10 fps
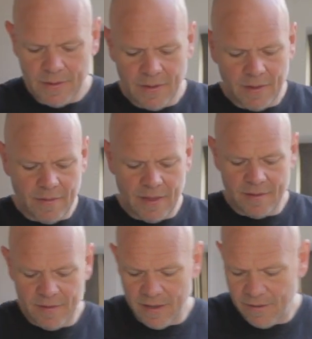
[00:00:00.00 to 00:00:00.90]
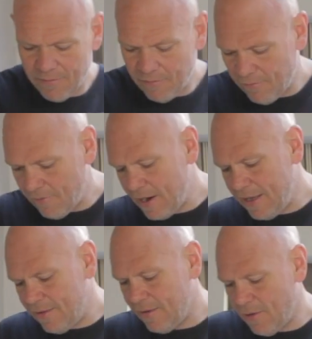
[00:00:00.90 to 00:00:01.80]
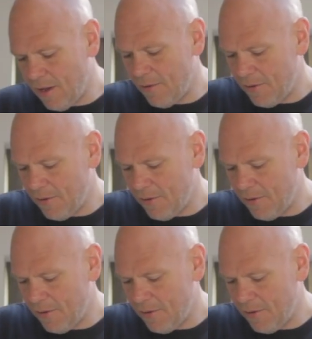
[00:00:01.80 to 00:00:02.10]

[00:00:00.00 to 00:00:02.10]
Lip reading: and that is it. Ready to go.